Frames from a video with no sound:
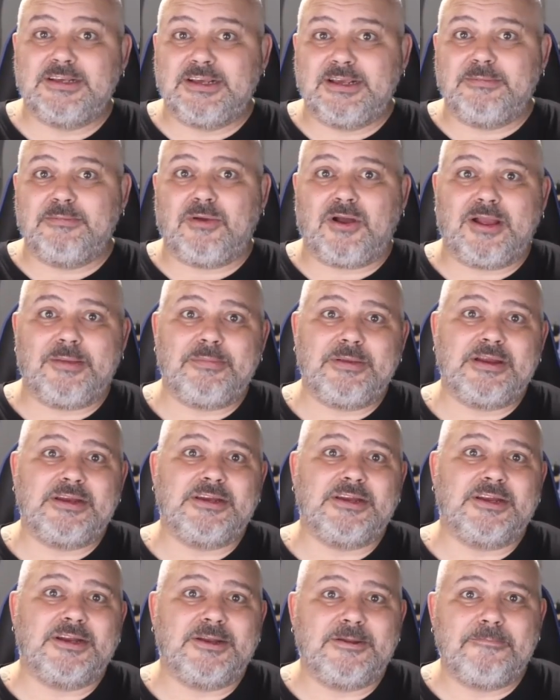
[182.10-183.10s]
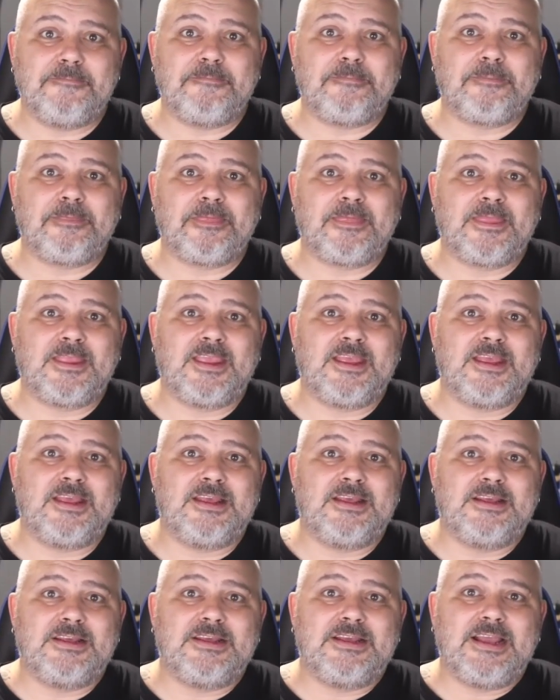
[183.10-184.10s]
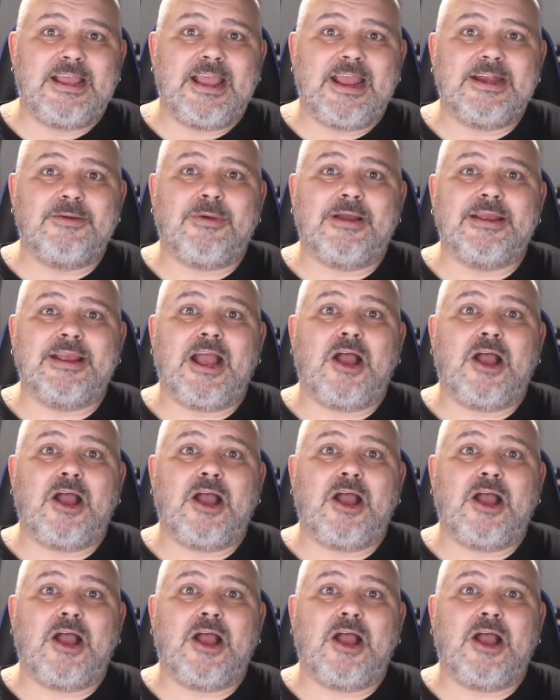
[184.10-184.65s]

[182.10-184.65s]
in my opinion. Anyway,